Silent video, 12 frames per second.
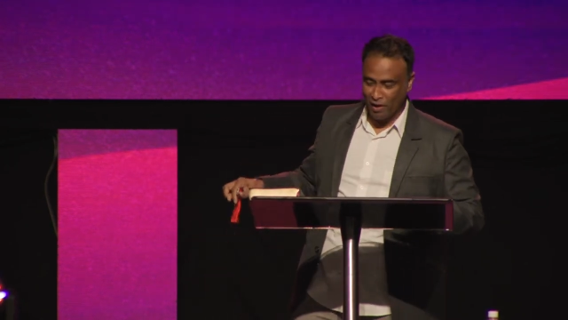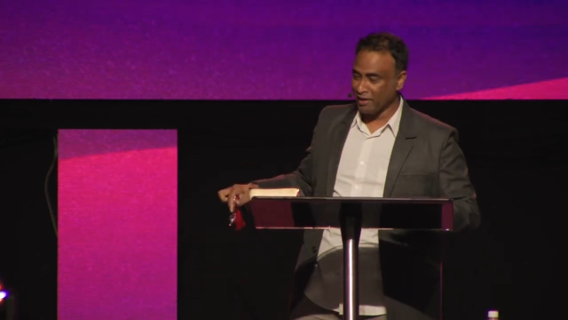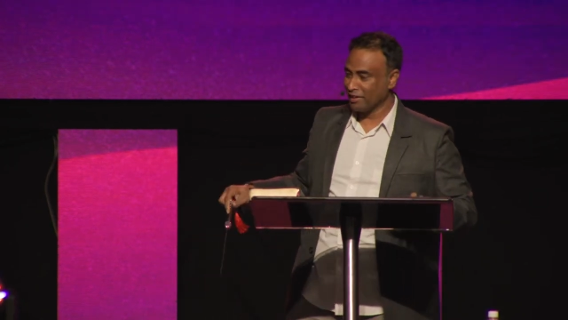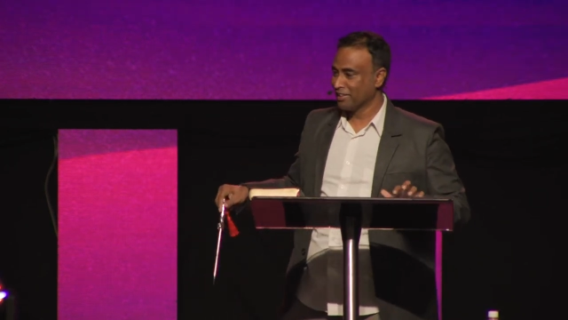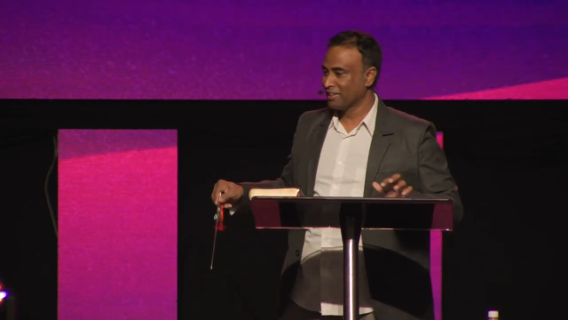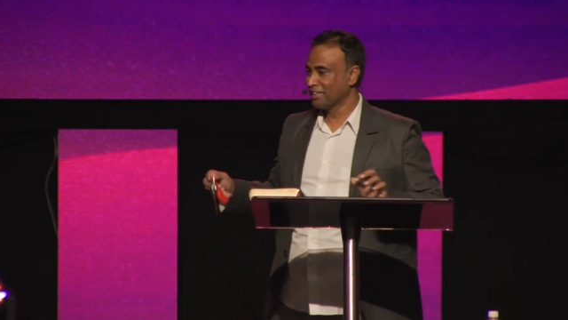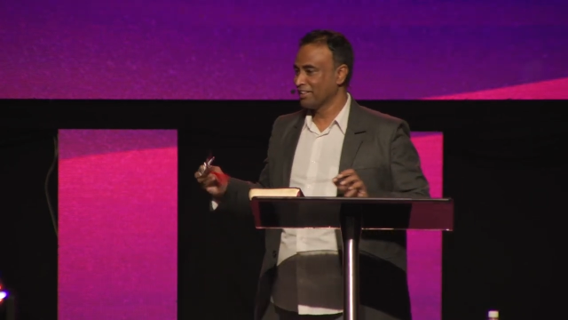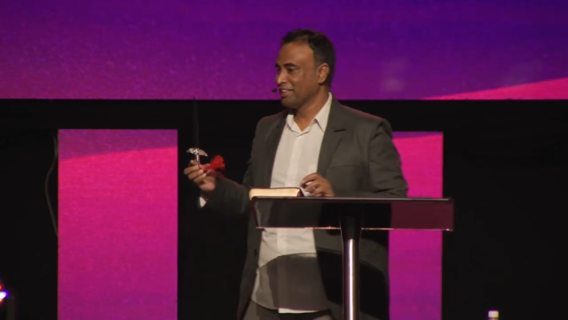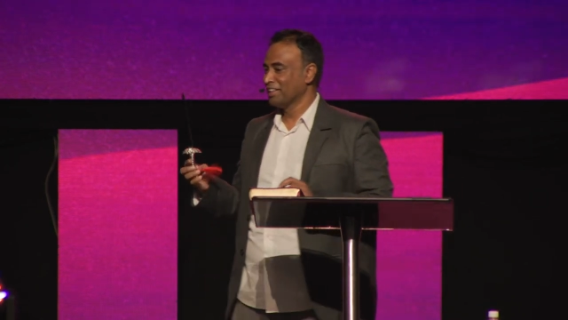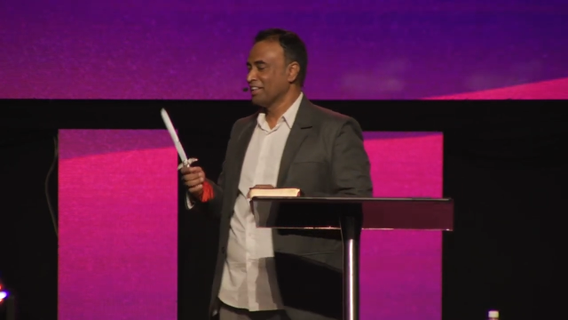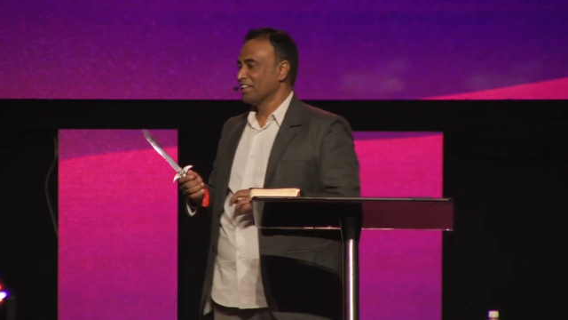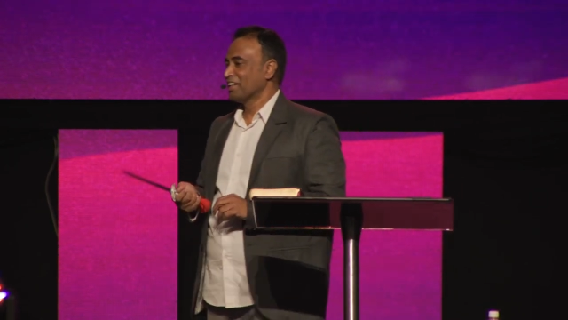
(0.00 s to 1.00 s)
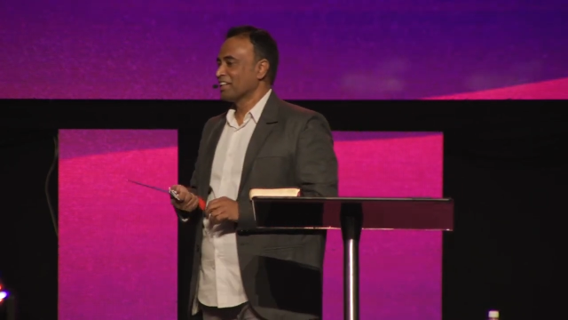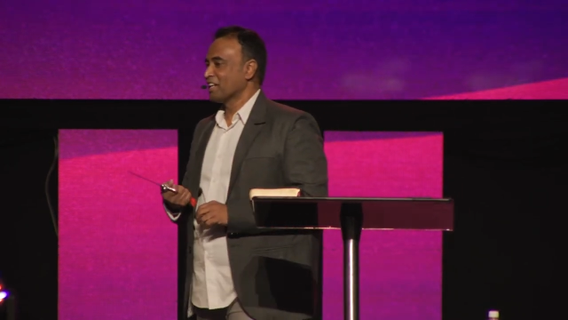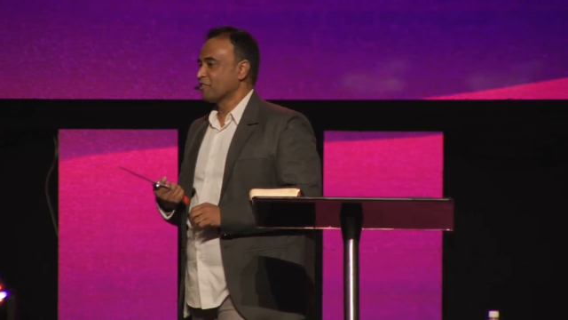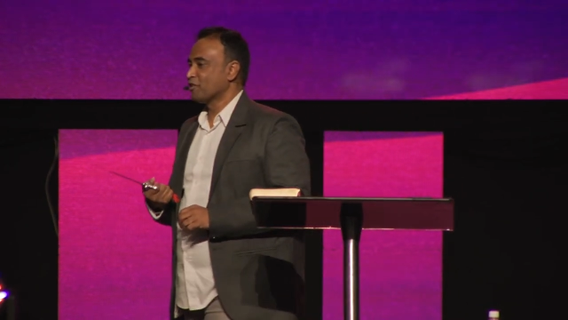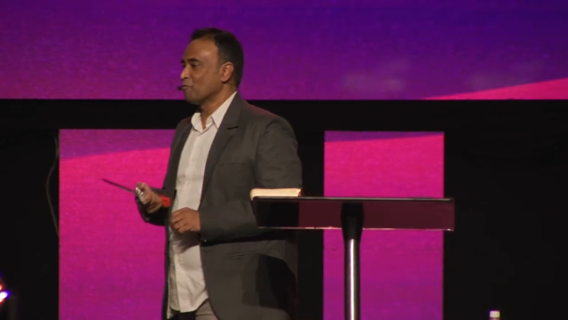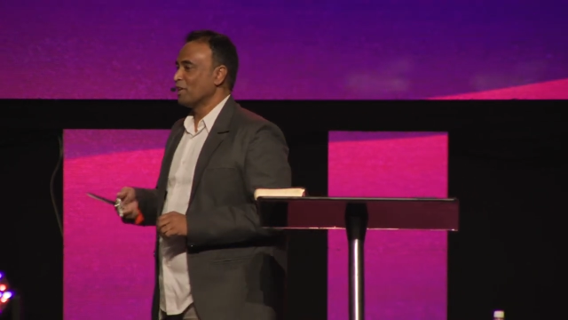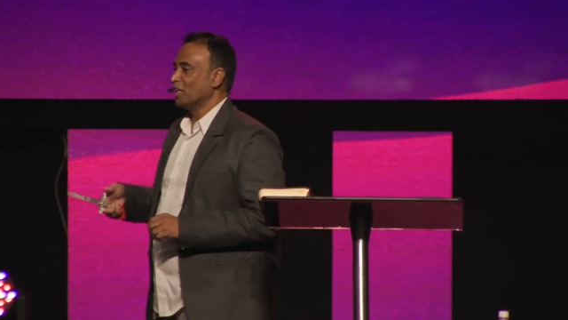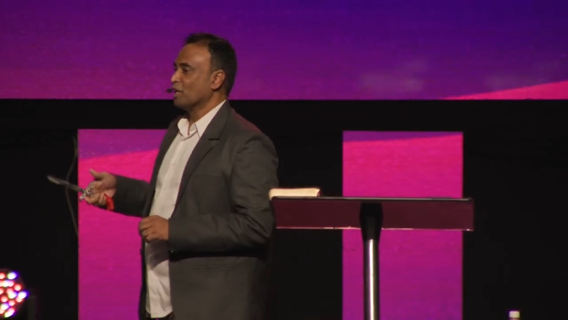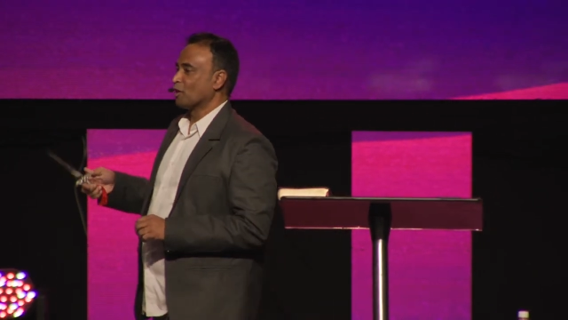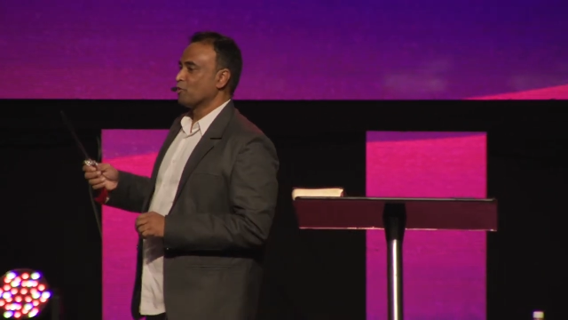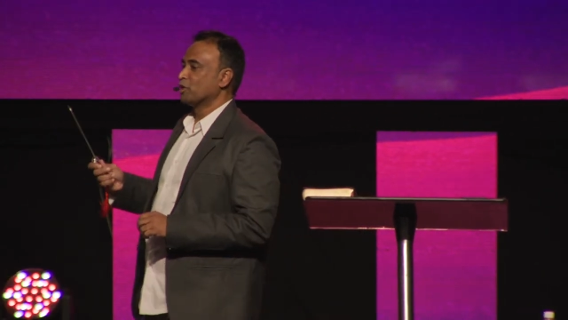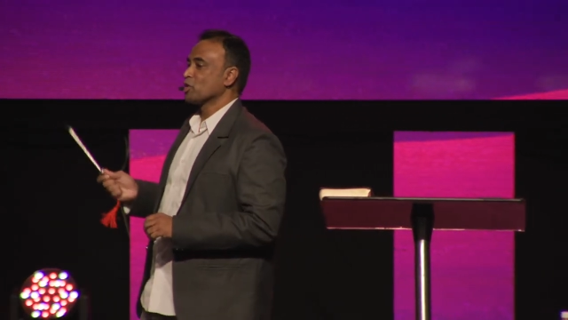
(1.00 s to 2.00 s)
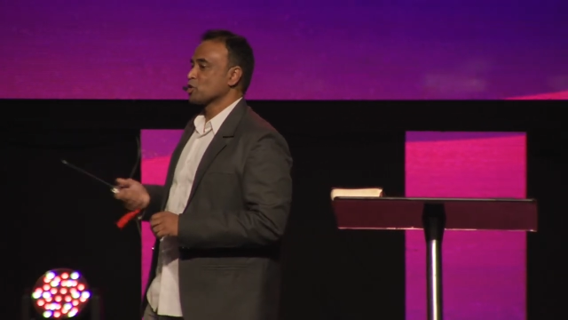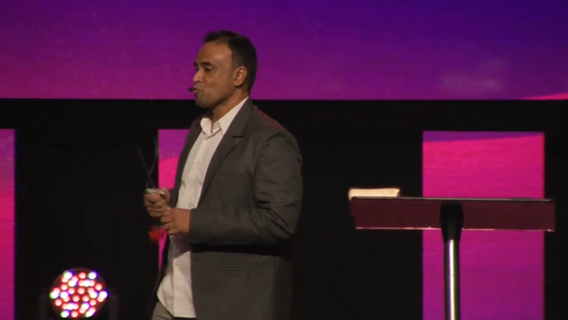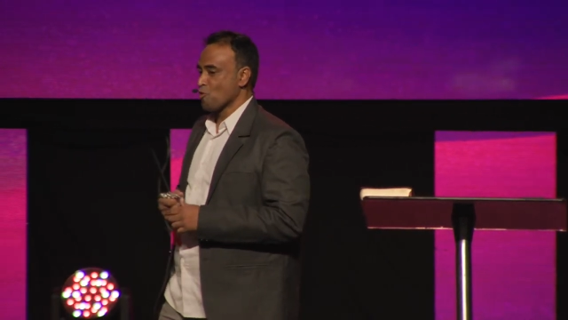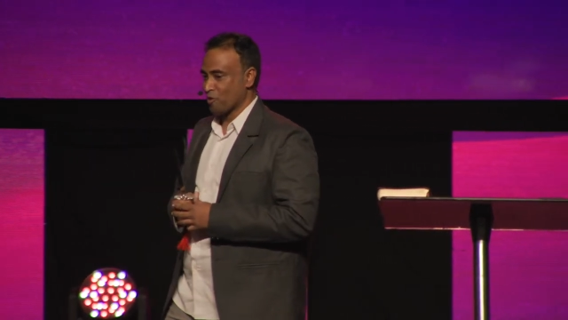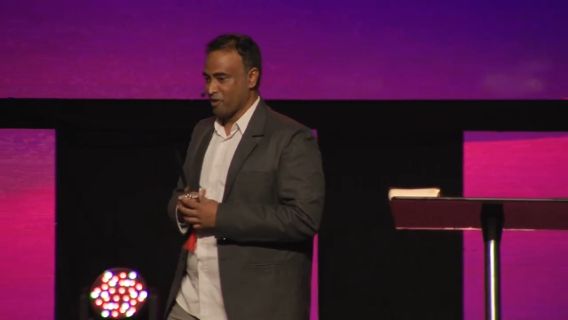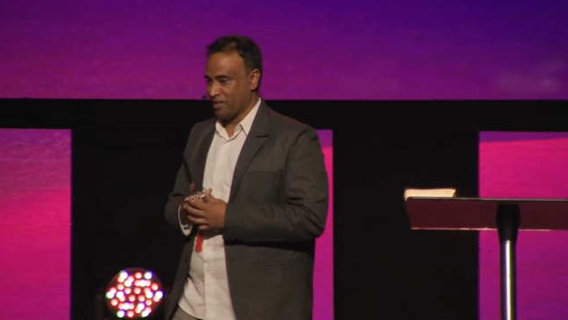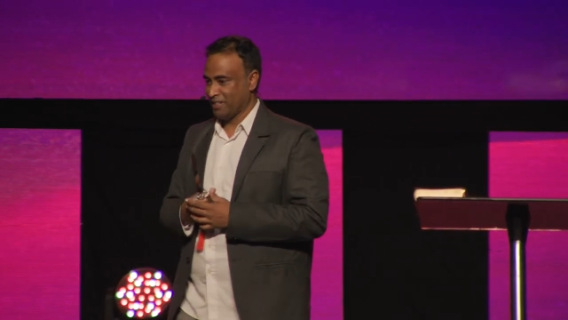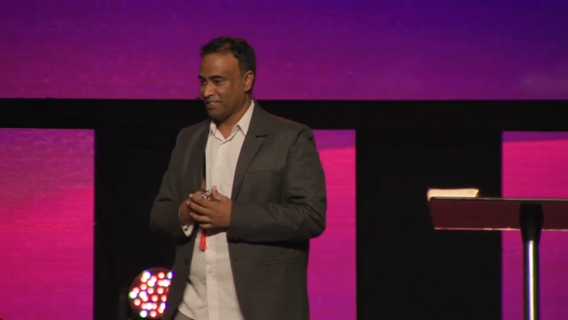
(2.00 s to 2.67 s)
one, get familiar with the sword.